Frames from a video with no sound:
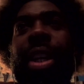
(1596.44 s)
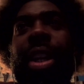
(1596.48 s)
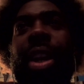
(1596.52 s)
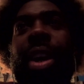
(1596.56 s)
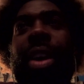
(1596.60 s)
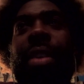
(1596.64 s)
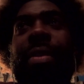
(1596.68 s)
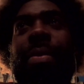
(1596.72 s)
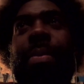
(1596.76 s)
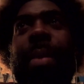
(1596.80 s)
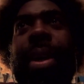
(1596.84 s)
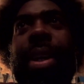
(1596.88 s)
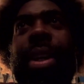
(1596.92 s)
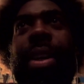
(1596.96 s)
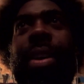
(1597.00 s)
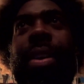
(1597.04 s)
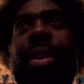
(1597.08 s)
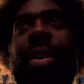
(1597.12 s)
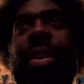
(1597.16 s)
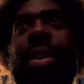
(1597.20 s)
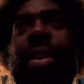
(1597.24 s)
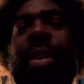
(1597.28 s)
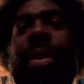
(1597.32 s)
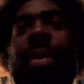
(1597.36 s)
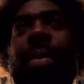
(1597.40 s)
love
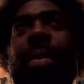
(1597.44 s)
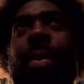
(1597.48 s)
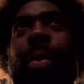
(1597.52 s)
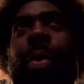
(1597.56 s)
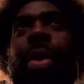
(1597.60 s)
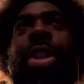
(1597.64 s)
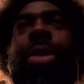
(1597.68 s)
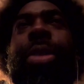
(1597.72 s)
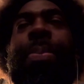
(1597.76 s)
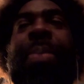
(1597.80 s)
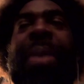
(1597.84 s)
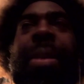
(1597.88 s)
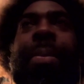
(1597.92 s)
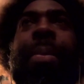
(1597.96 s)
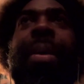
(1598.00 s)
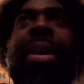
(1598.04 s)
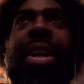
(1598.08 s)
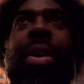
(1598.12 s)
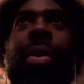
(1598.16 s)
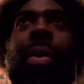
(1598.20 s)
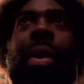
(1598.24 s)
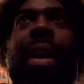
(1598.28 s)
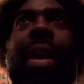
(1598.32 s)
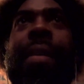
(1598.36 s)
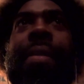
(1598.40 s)
respect my
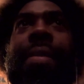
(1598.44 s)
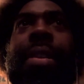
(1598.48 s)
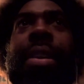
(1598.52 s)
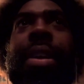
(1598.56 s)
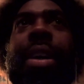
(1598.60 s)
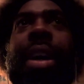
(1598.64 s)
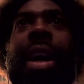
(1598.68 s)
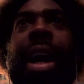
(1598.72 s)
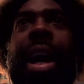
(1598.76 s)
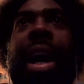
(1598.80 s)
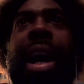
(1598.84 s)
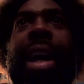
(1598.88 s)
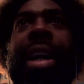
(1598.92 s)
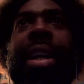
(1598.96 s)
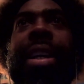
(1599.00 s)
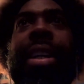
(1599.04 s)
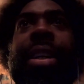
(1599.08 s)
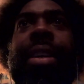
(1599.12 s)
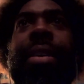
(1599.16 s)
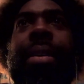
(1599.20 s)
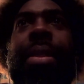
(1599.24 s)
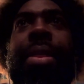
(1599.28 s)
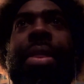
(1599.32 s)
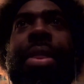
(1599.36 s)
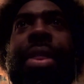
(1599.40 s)
craft, and
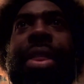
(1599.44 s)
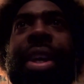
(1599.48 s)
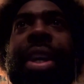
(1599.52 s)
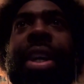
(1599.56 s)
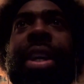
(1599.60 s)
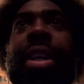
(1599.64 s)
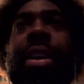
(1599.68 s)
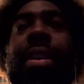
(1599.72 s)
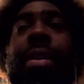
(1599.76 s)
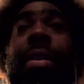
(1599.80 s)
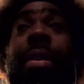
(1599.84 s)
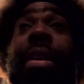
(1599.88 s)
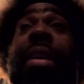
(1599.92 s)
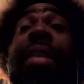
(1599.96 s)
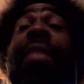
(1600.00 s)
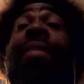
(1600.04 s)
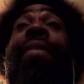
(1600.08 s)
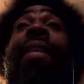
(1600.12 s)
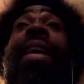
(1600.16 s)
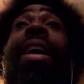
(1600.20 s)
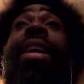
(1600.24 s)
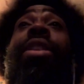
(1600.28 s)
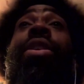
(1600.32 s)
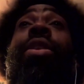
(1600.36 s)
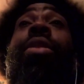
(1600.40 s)
I think if
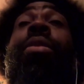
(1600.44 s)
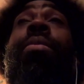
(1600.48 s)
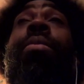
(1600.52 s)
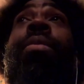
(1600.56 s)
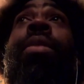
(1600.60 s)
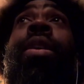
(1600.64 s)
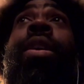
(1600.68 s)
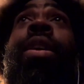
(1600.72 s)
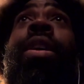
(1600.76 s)
I don't,